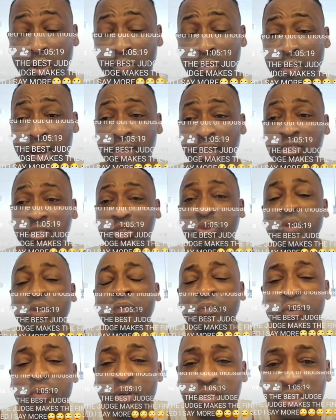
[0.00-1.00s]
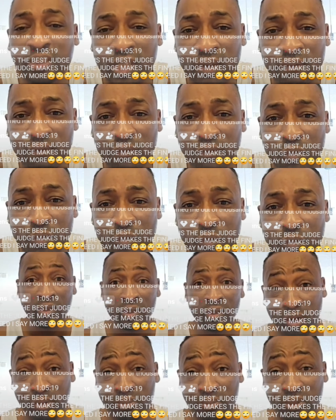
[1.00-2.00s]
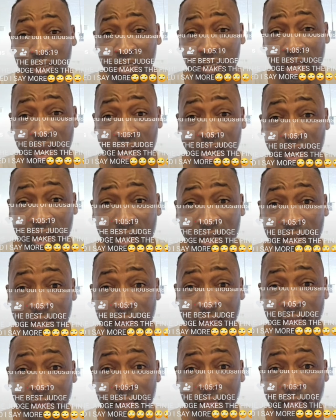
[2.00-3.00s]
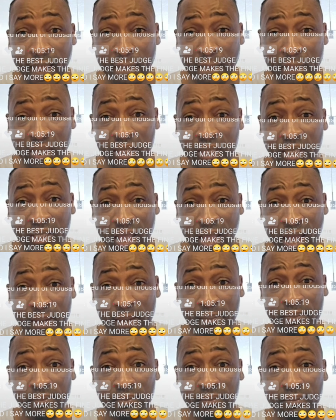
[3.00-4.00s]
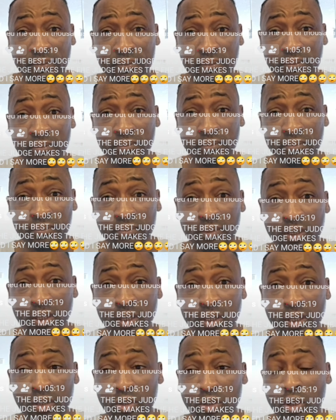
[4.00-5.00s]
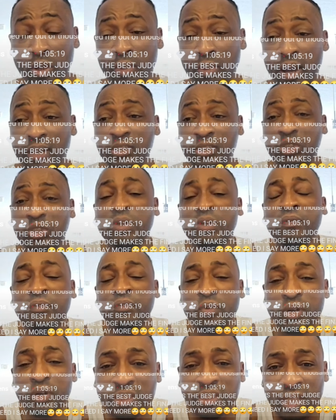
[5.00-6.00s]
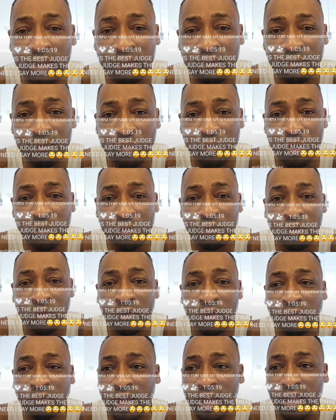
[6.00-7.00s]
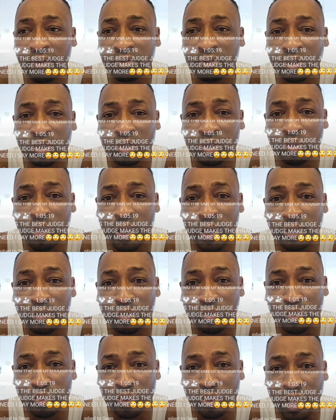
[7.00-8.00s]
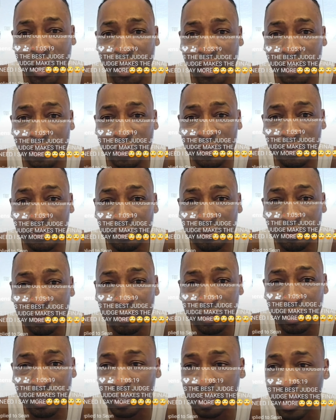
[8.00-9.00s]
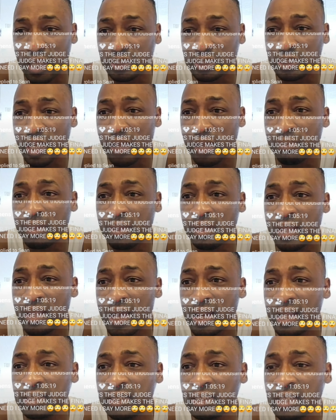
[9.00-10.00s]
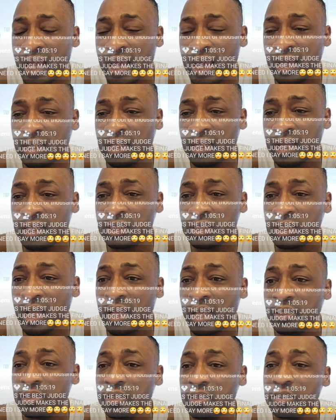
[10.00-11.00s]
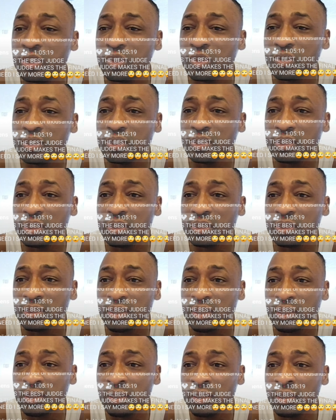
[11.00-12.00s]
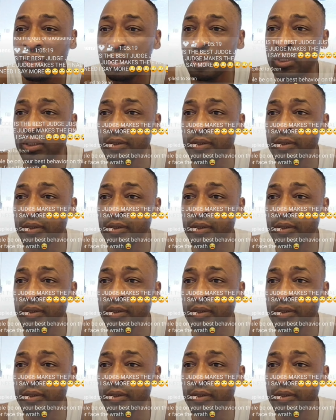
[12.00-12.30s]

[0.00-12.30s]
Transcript: Number 3474, come together and make it happen. Number 3474453129. So the cash app, the dollar sign, Ashanti360.